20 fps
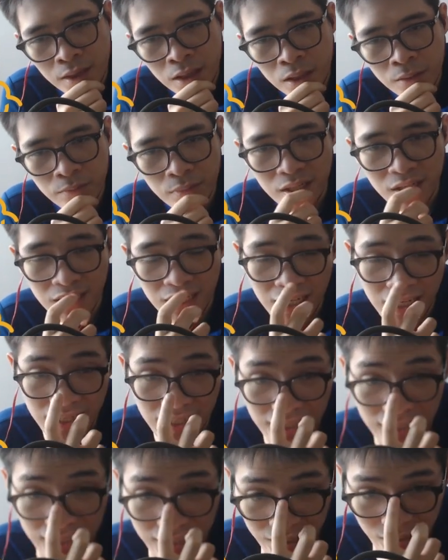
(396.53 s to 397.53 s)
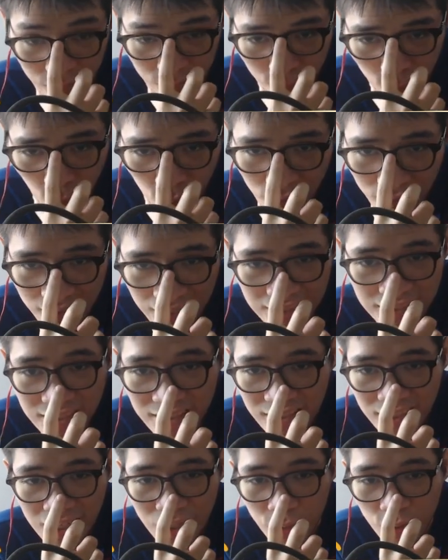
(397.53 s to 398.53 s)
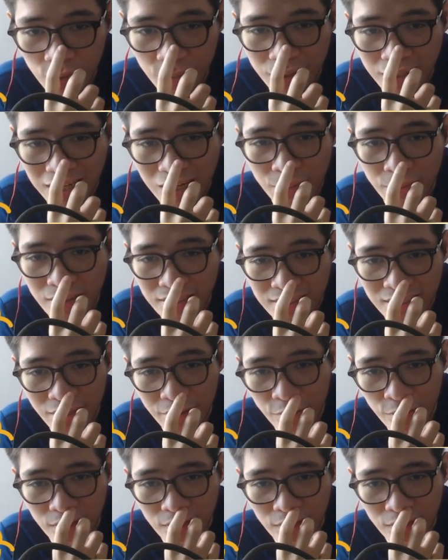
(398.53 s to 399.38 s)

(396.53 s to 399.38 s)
But in both cases, I will be down material.